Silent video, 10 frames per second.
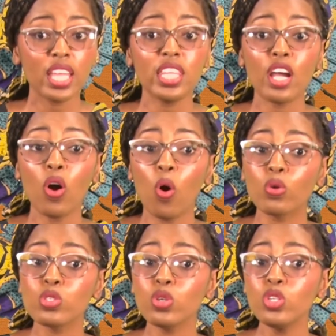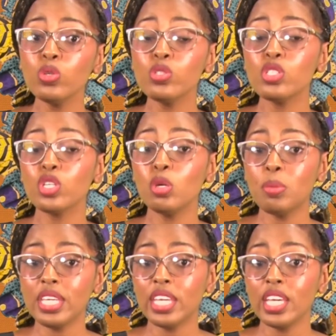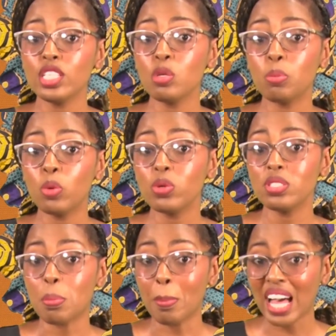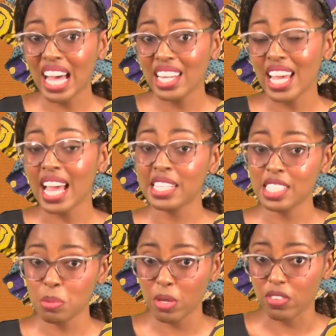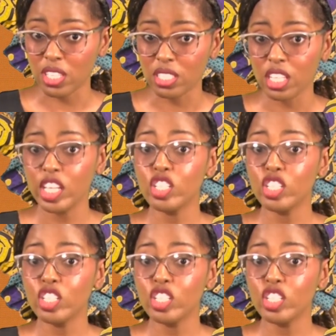they are also used to communicate to both man and spirit,